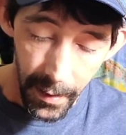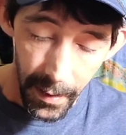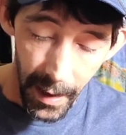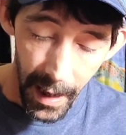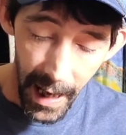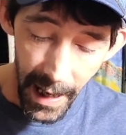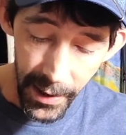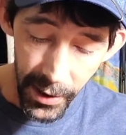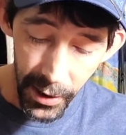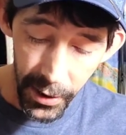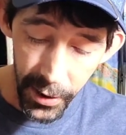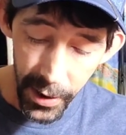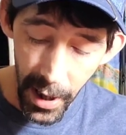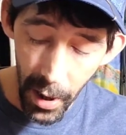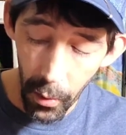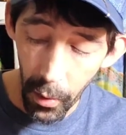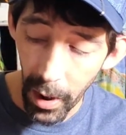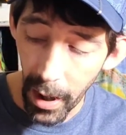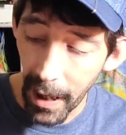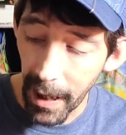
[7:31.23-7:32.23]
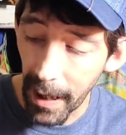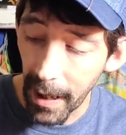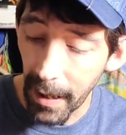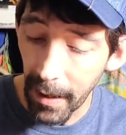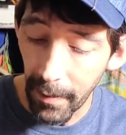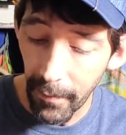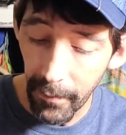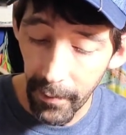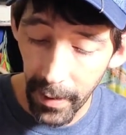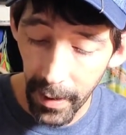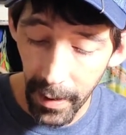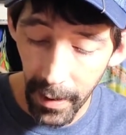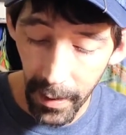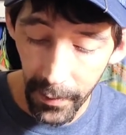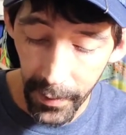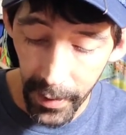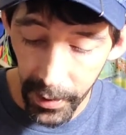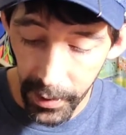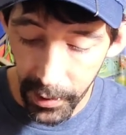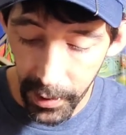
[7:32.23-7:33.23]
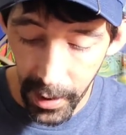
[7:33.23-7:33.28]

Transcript: I just don't have this